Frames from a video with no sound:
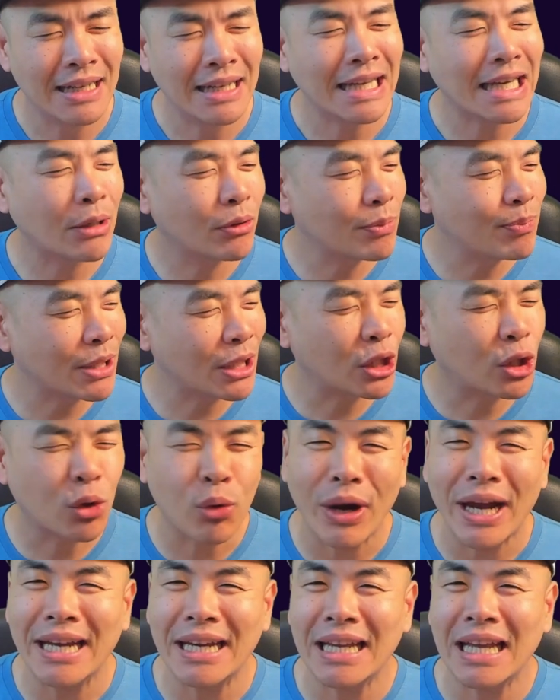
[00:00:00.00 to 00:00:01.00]
It would be
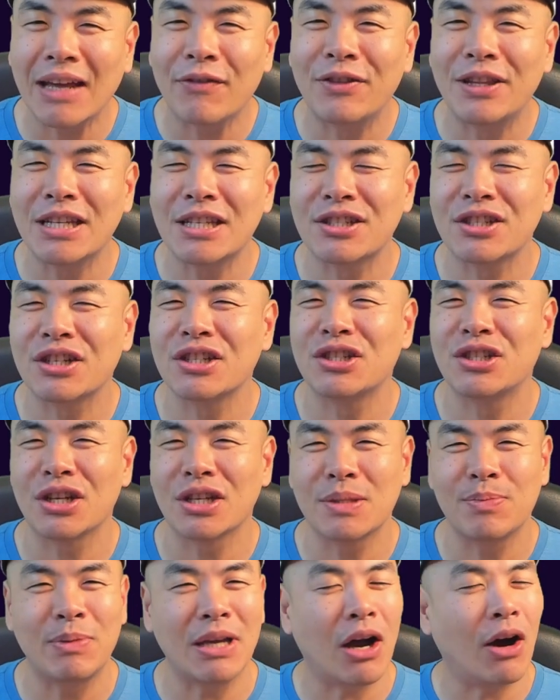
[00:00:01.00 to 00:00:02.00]
great if this could
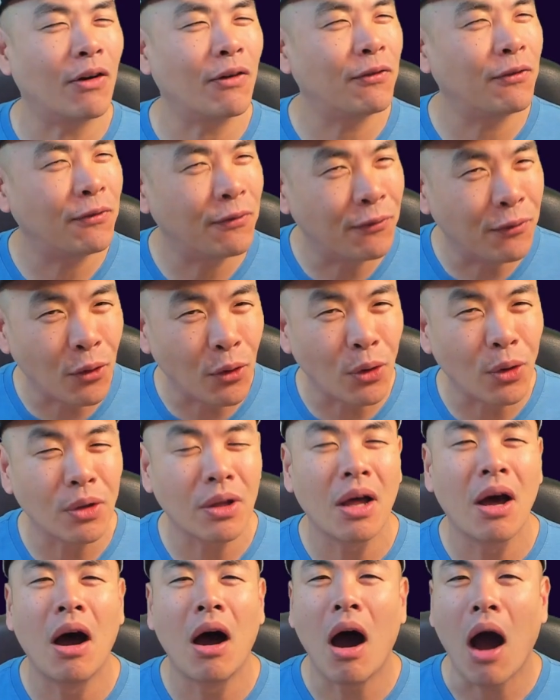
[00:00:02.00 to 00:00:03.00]
just be a
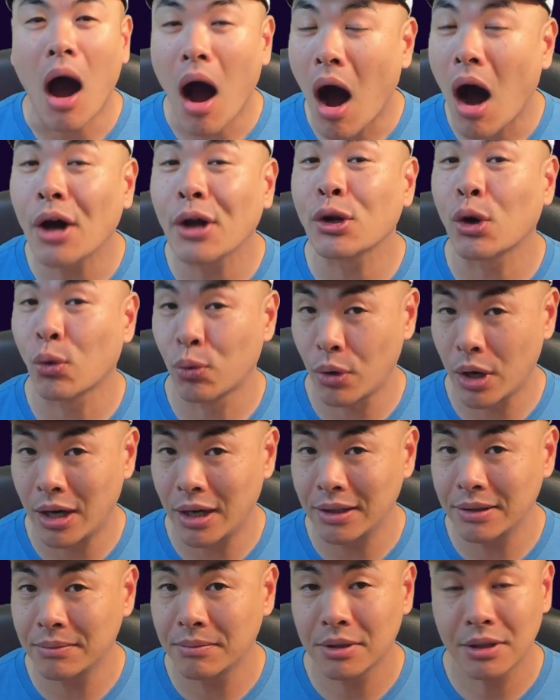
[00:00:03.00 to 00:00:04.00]
full auto
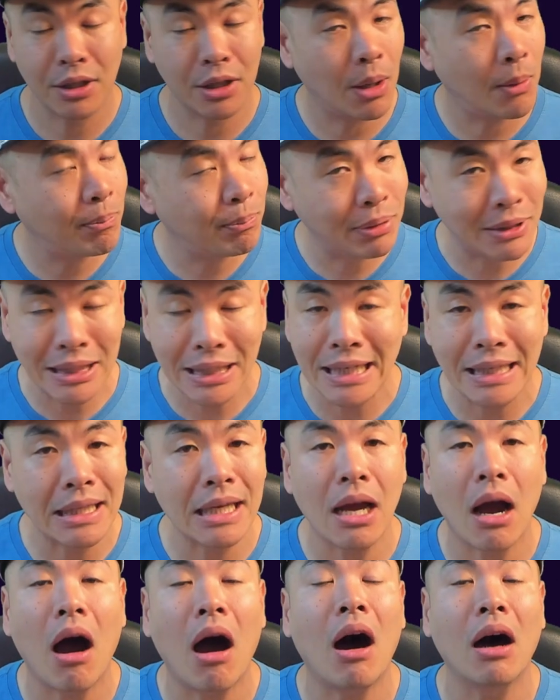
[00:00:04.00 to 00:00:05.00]
run,
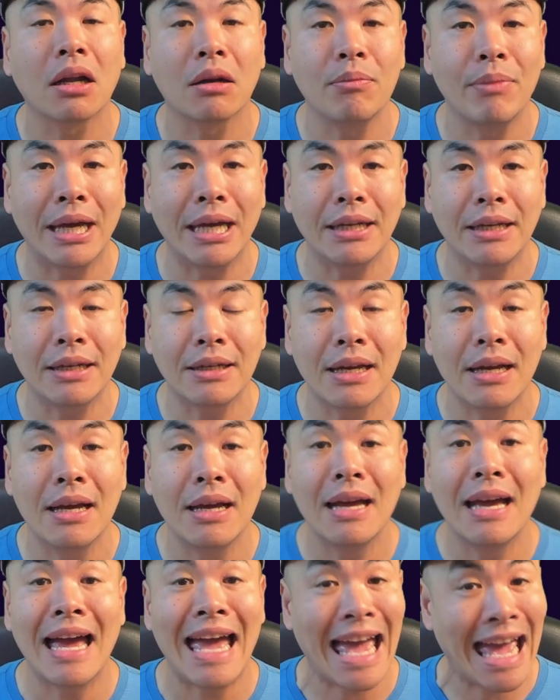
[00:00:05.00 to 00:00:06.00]
completely automated,
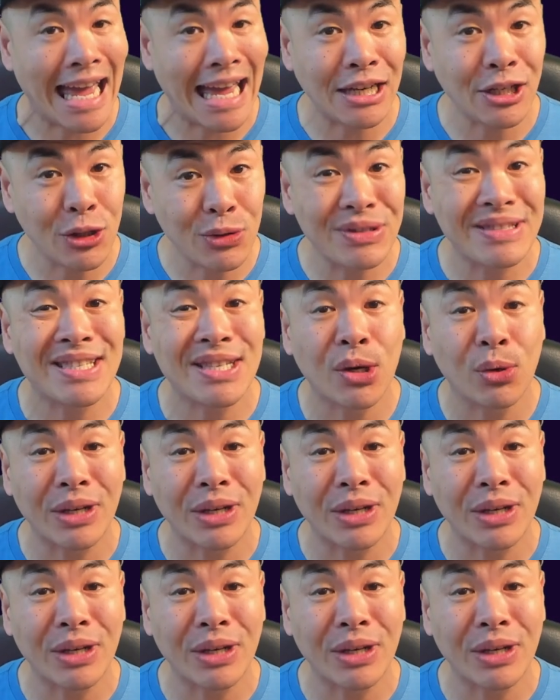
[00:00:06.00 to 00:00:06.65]
and you still